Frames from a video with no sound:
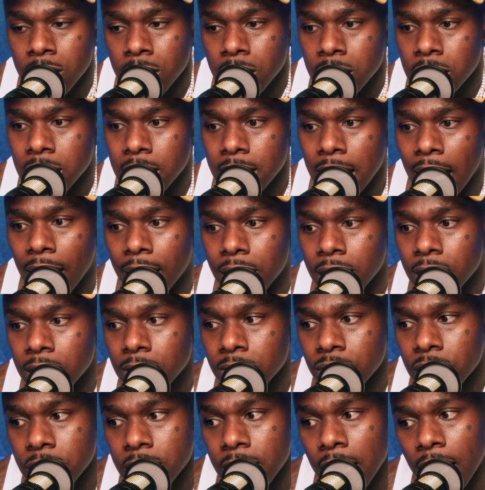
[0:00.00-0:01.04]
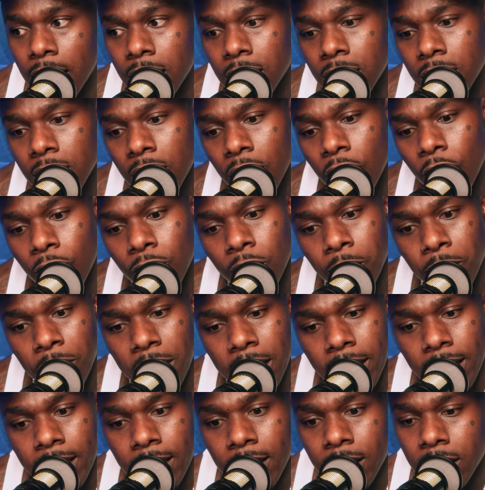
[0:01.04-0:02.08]
she gotta
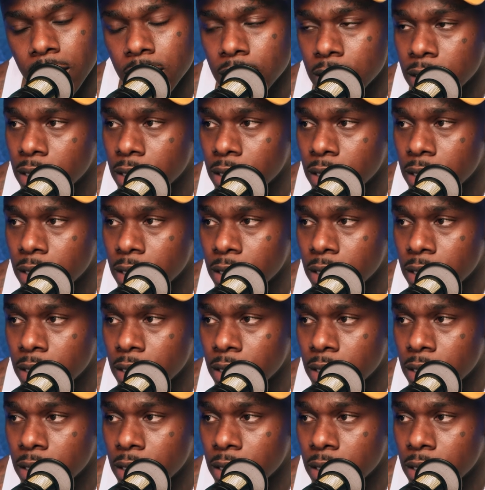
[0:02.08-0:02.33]
overplay it.